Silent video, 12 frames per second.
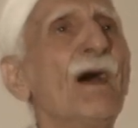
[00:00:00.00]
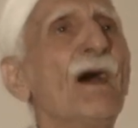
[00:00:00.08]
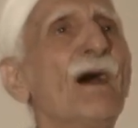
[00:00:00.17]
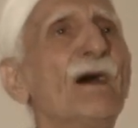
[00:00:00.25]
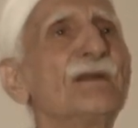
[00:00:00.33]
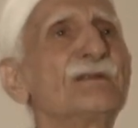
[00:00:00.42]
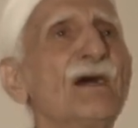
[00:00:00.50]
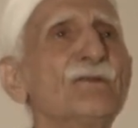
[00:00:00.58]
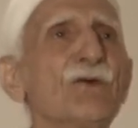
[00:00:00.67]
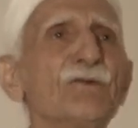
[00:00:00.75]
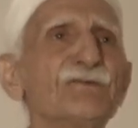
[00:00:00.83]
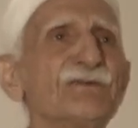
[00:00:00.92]

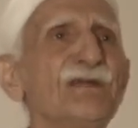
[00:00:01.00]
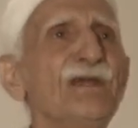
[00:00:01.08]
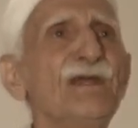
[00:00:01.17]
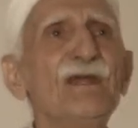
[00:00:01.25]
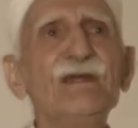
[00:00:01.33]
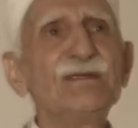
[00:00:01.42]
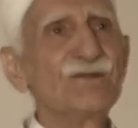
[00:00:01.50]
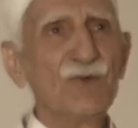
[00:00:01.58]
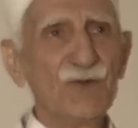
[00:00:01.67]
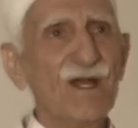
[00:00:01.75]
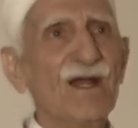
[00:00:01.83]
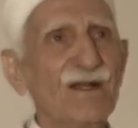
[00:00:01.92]
Tandurusti is
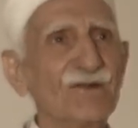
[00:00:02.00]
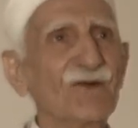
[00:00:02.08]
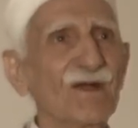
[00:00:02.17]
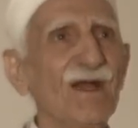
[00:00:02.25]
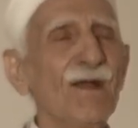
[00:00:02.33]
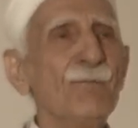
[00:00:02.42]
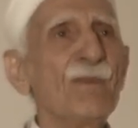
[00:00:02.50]
good health, okay?